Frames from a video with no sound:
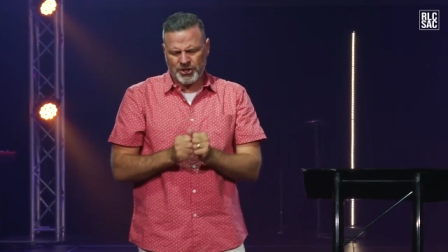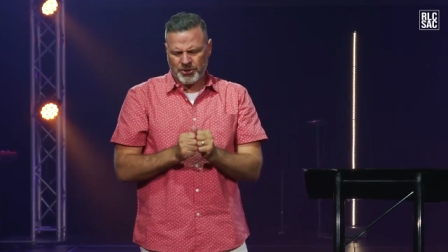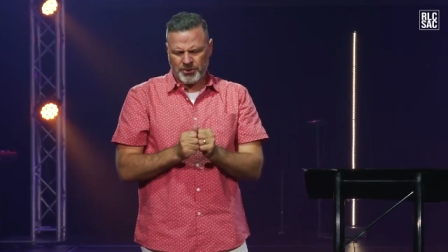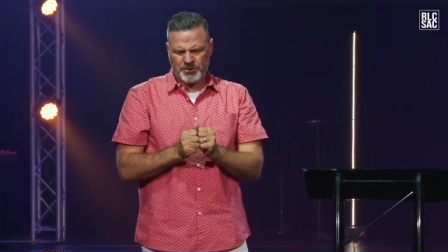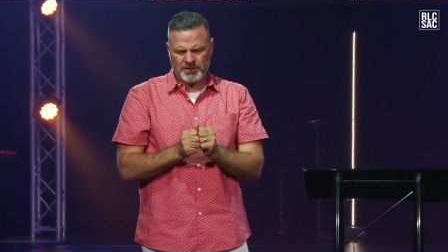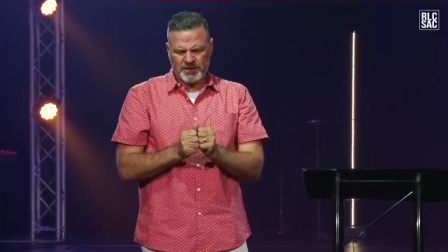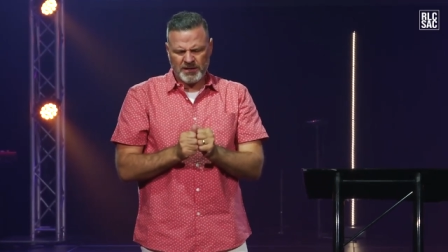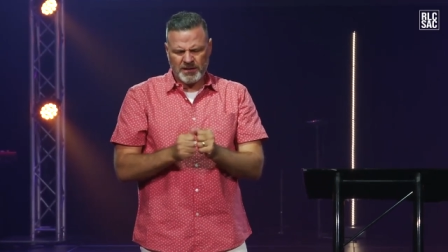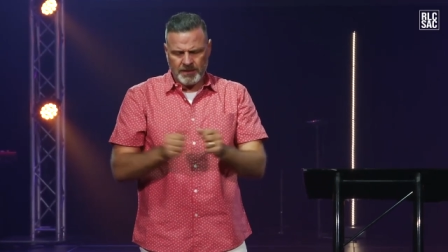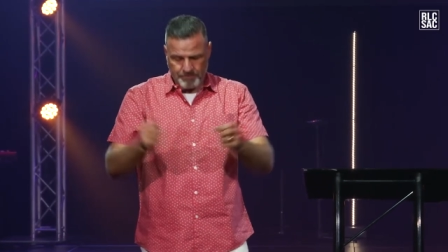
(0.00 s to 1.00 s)
you
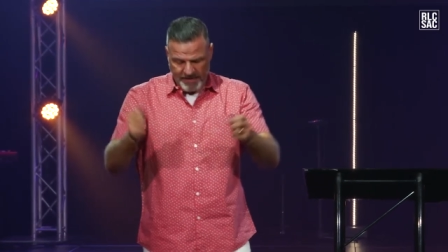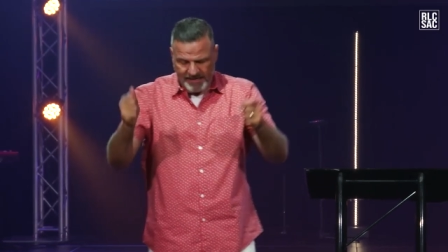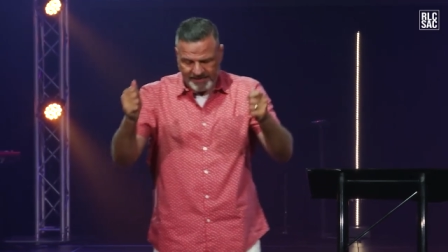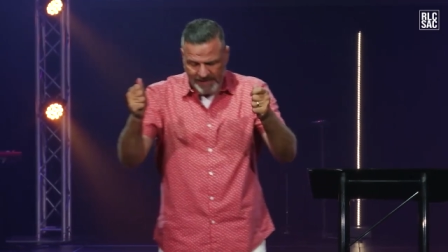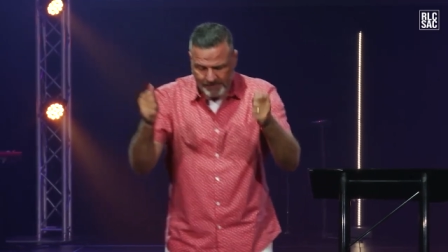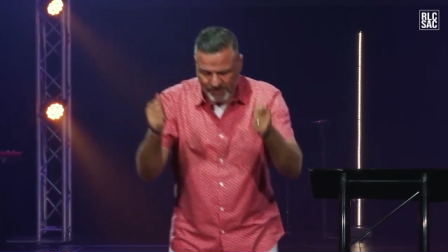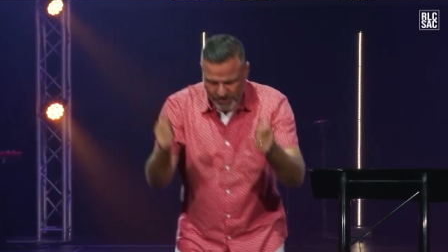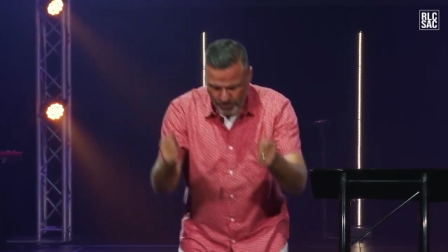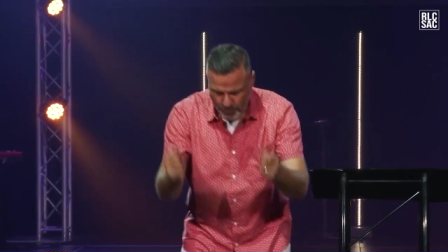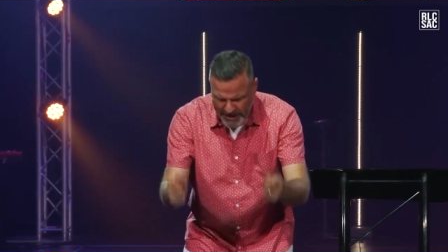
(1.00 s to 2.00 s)
because I'm
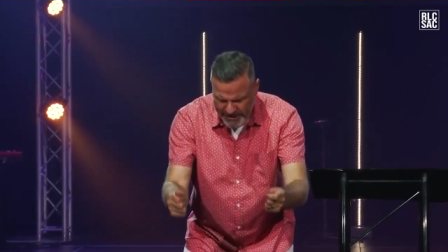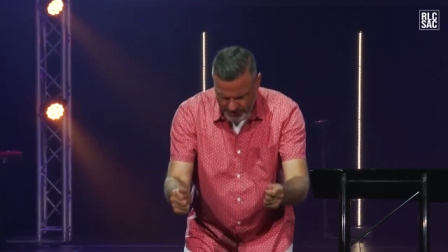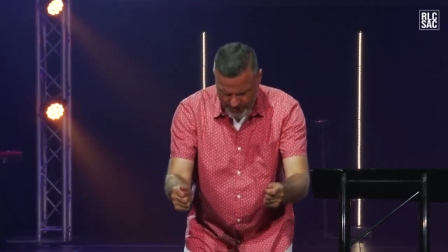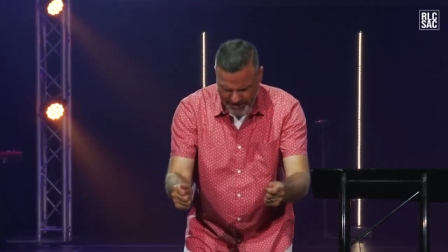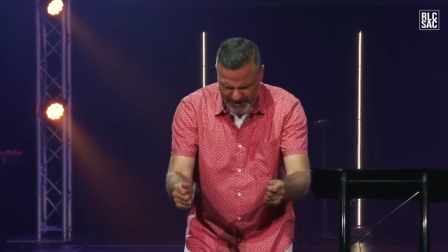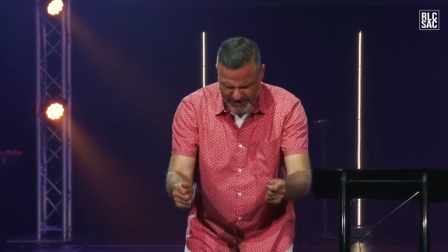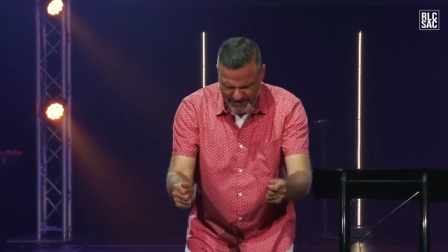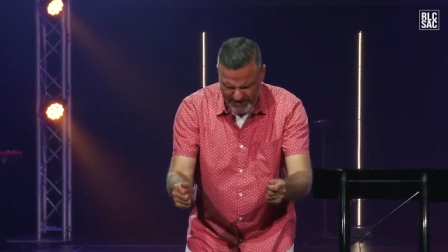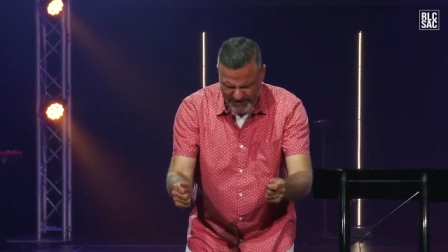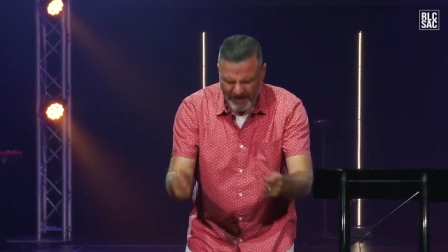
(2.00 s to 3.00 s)

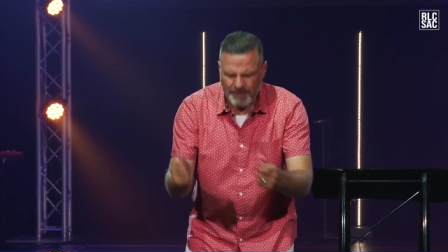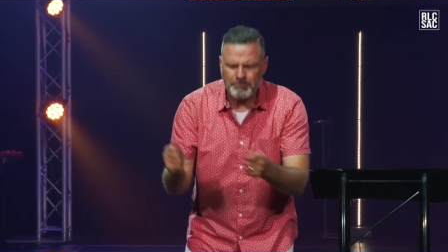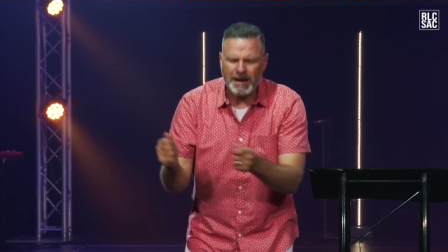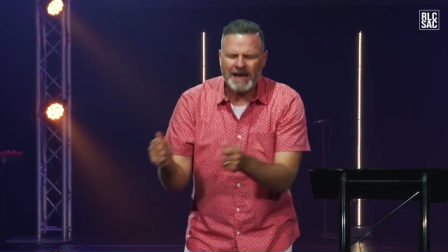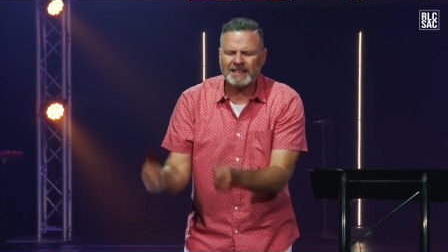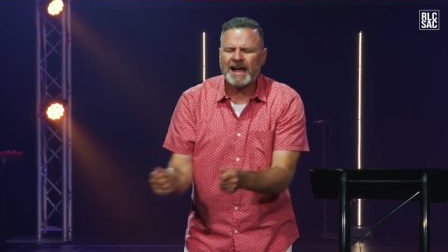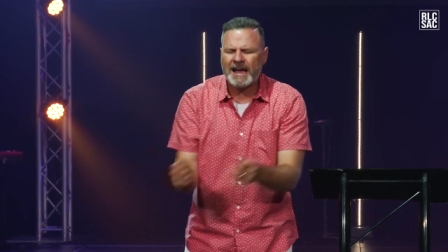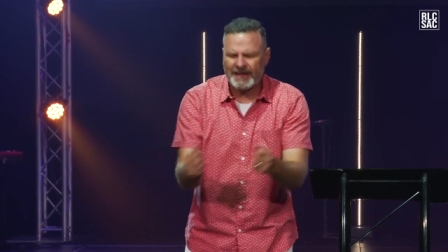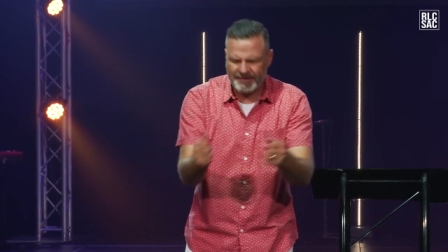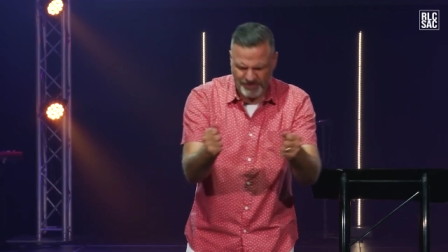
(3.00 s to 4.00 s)
surrendering my
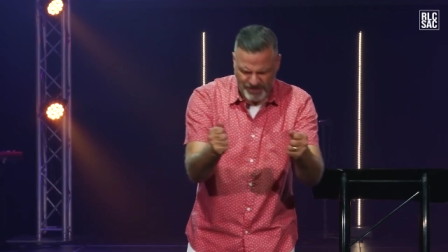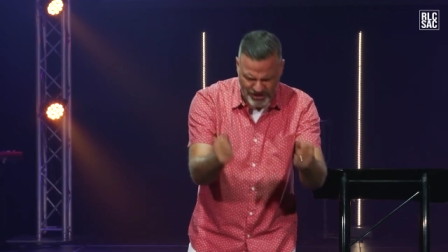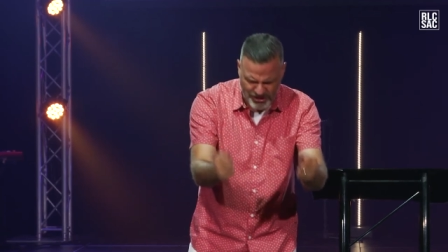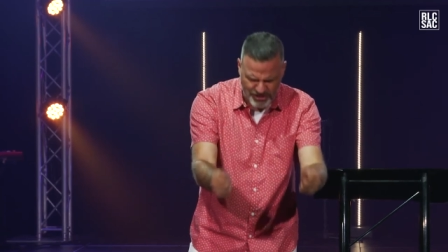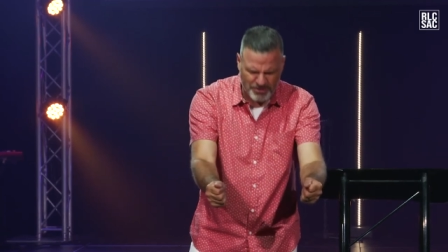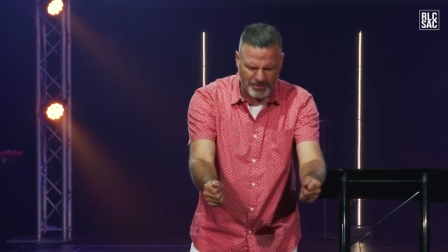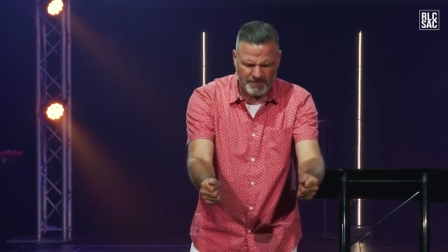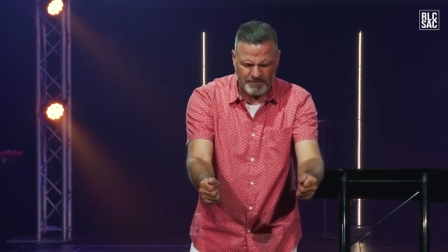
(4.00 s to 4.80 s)
life to you.